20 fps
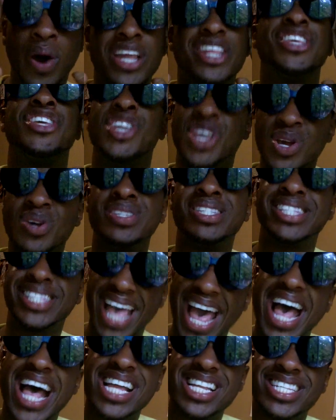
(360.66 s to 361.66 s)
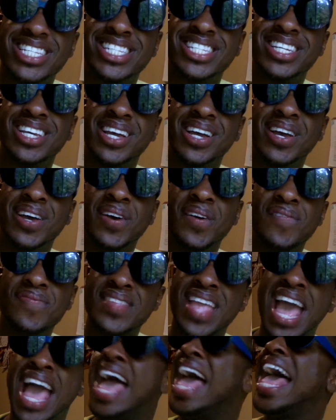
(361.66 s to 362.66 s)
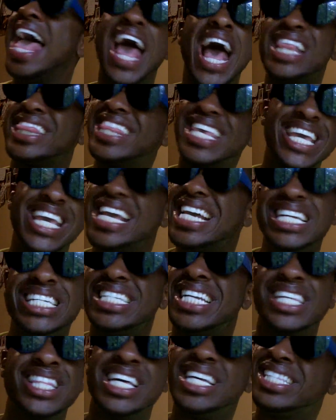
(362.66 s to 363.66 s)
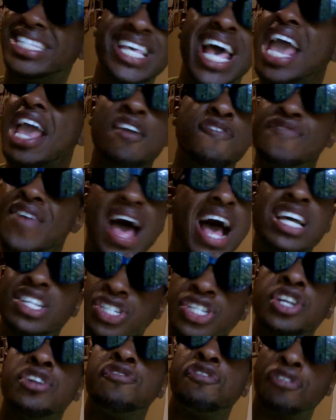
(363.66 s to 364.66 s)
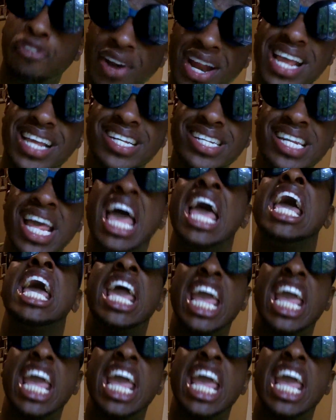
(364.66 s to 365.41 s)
what you set, at the end of the day, fashion friend,